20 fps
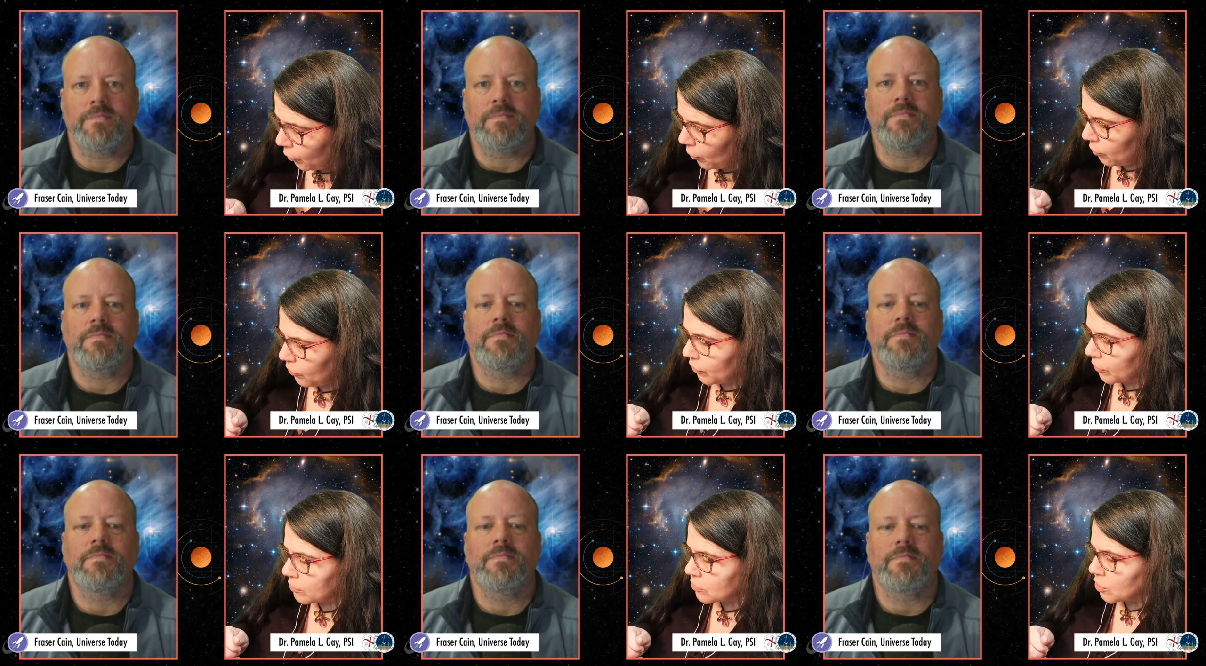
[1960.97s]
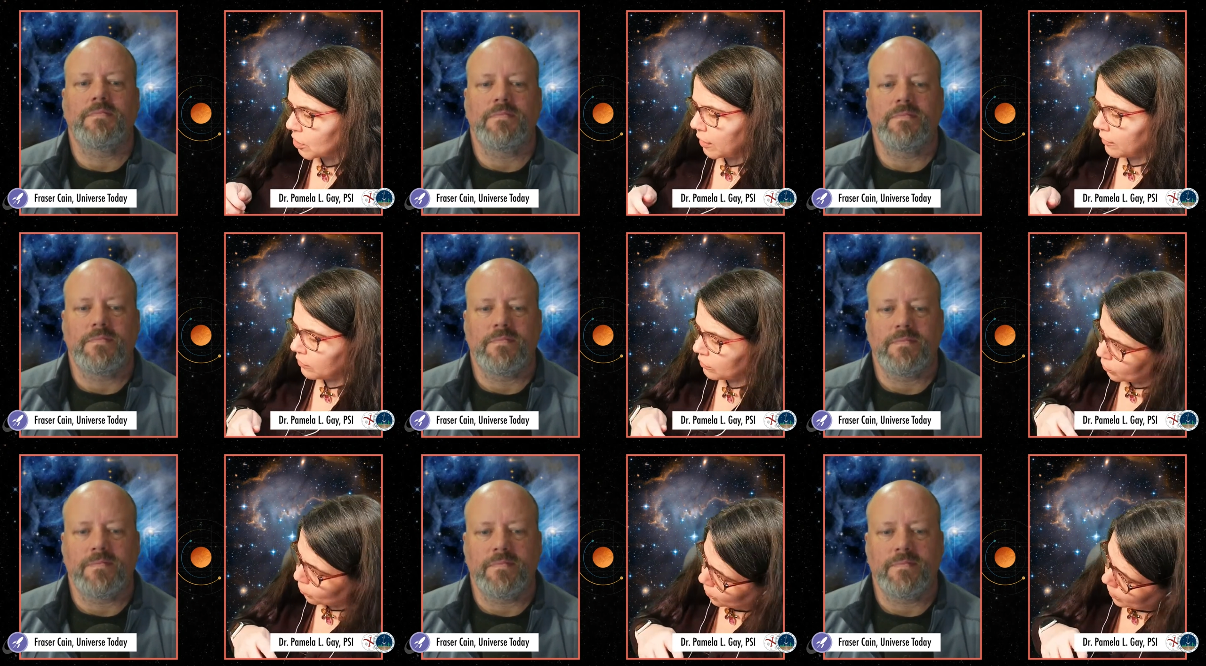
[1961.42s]
Speaker 1: over
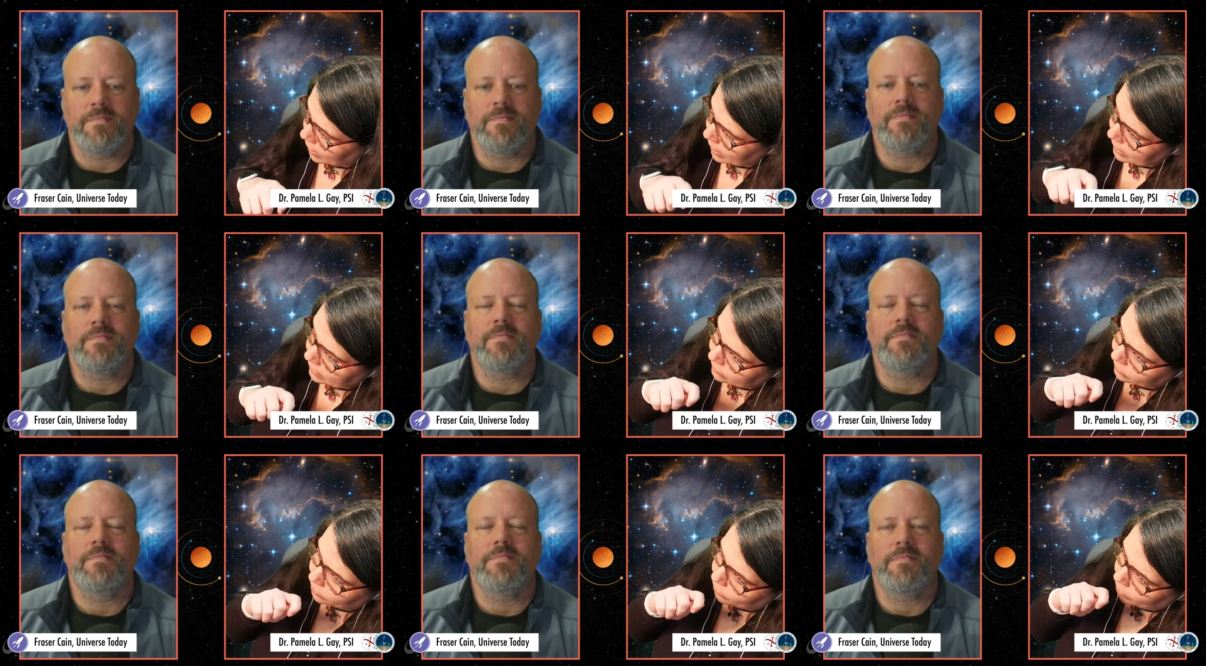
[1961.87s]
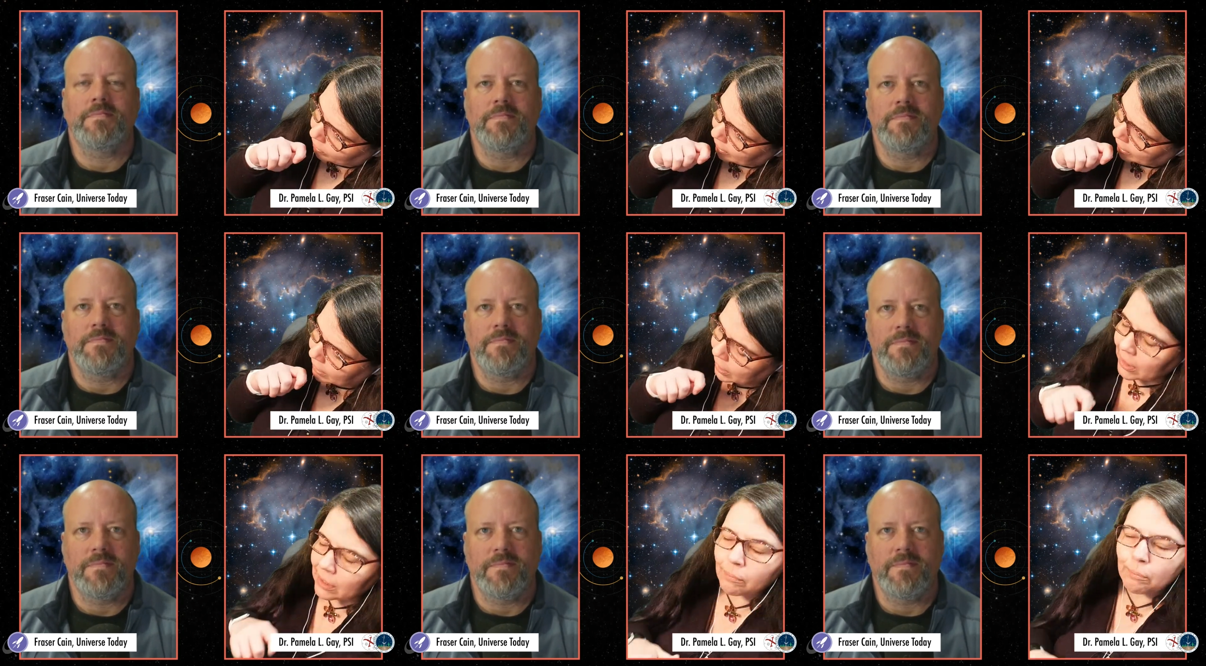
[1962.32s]
just right so
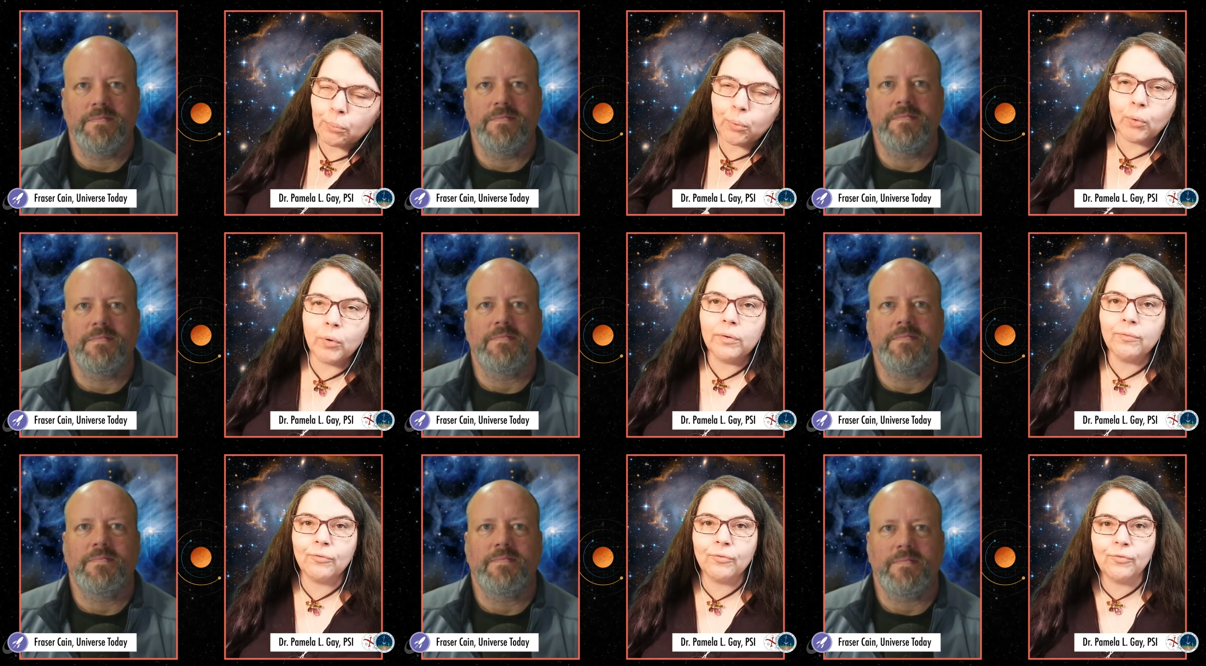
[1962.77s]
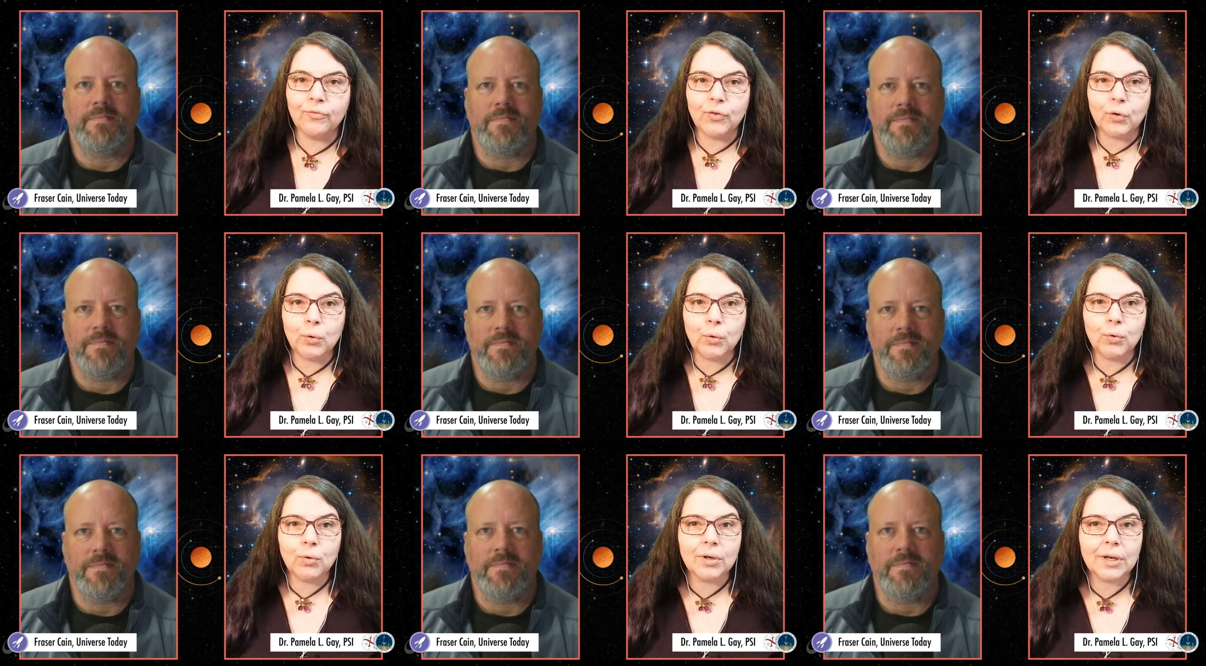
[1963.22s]
they can put
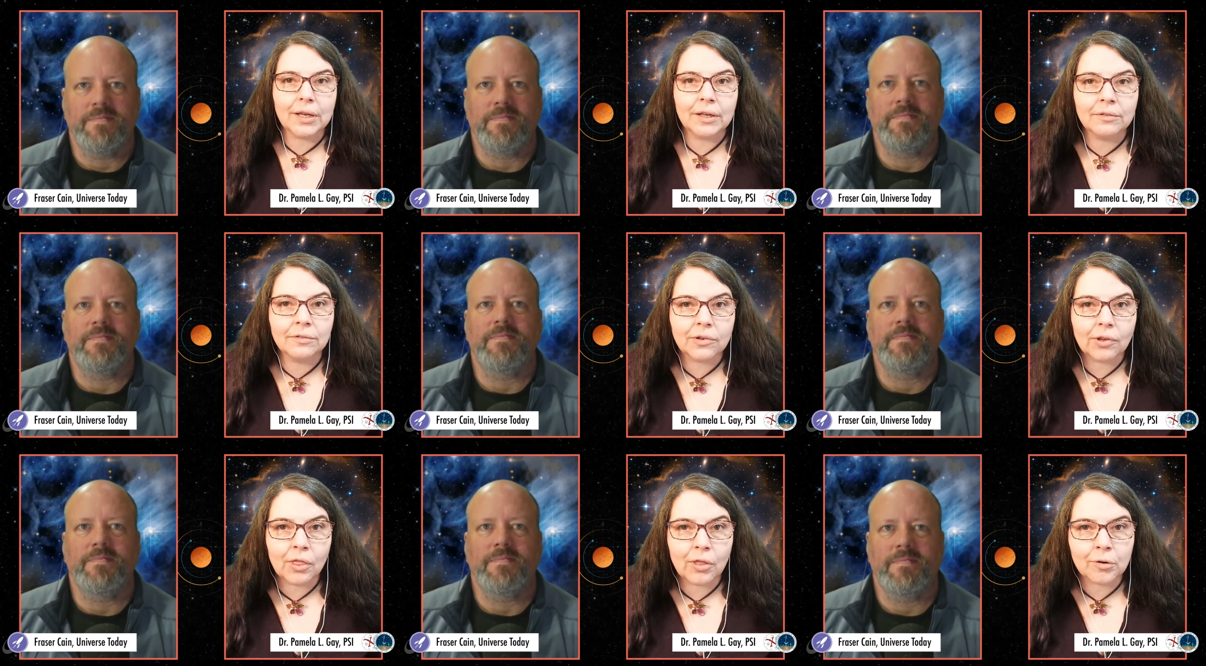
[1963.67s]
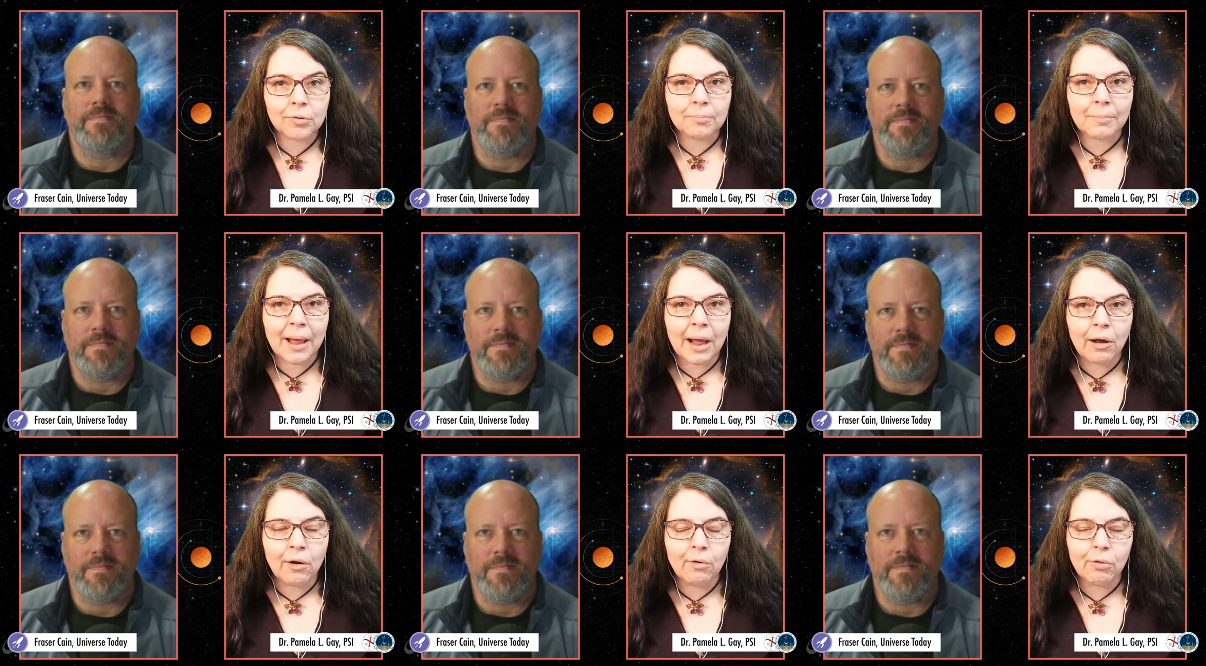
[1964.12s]
food into
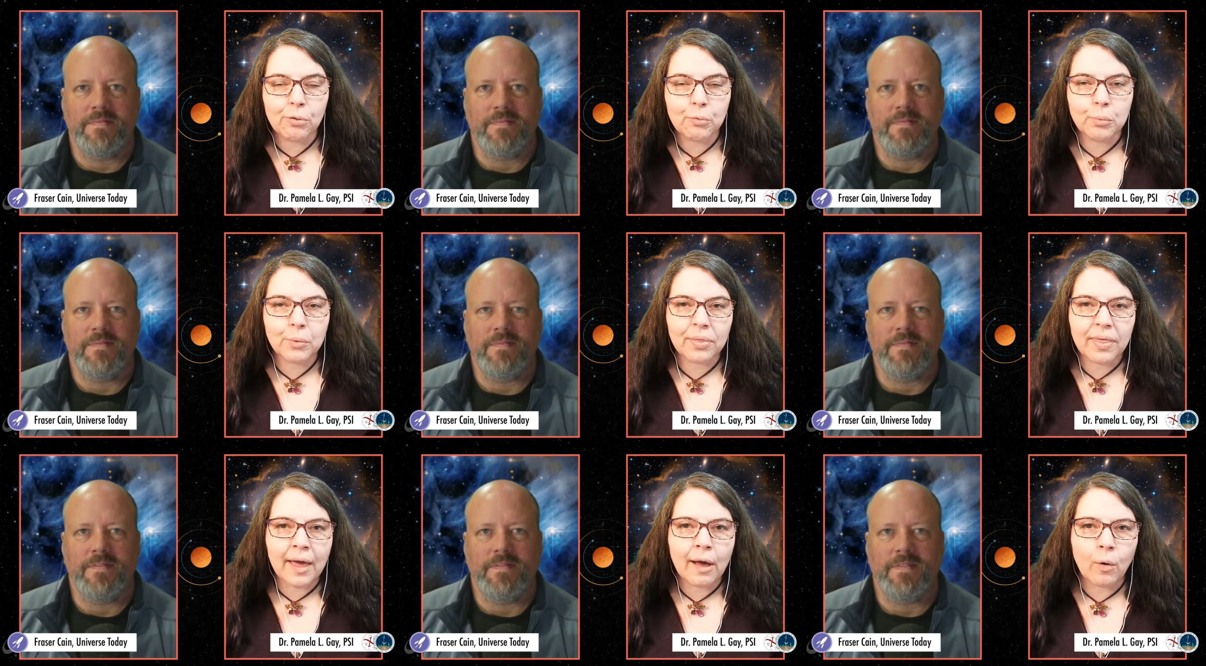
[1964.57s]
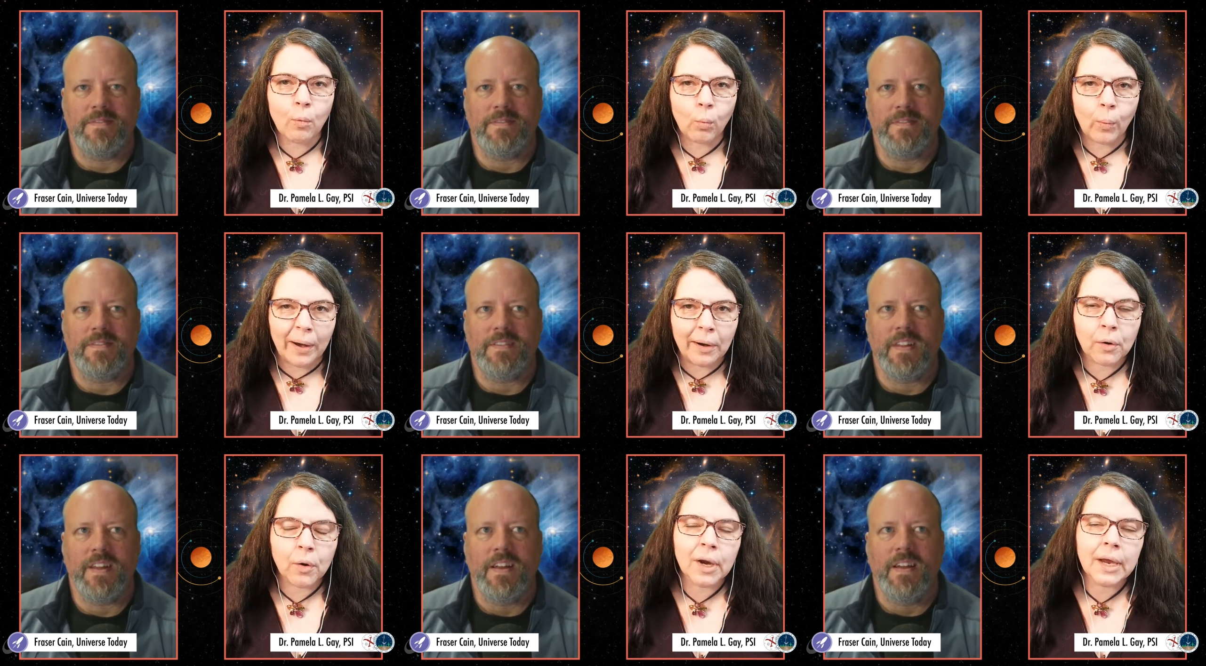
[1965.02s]
their mouth
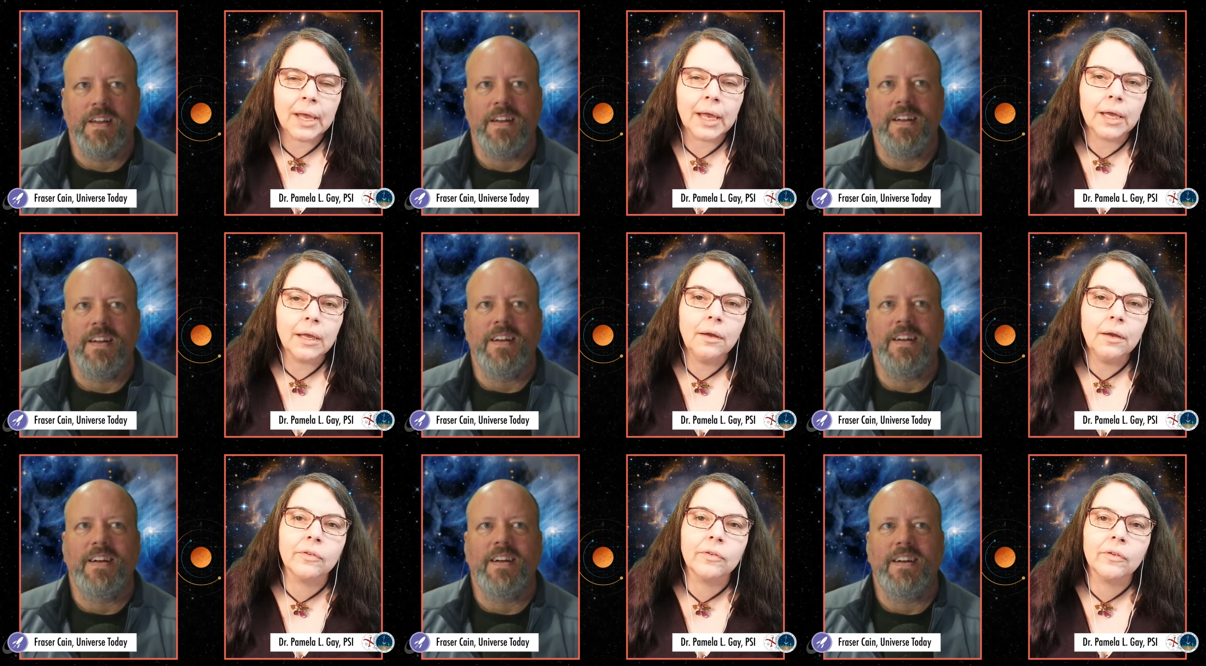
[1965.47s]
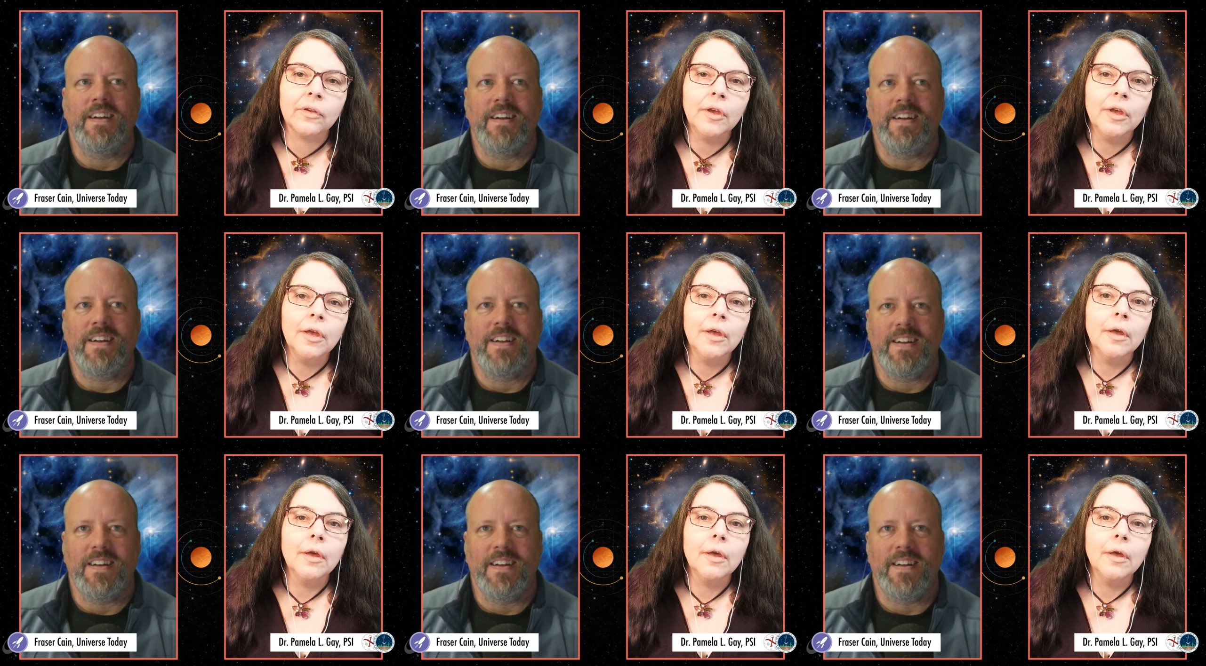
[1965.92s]
without wearing it.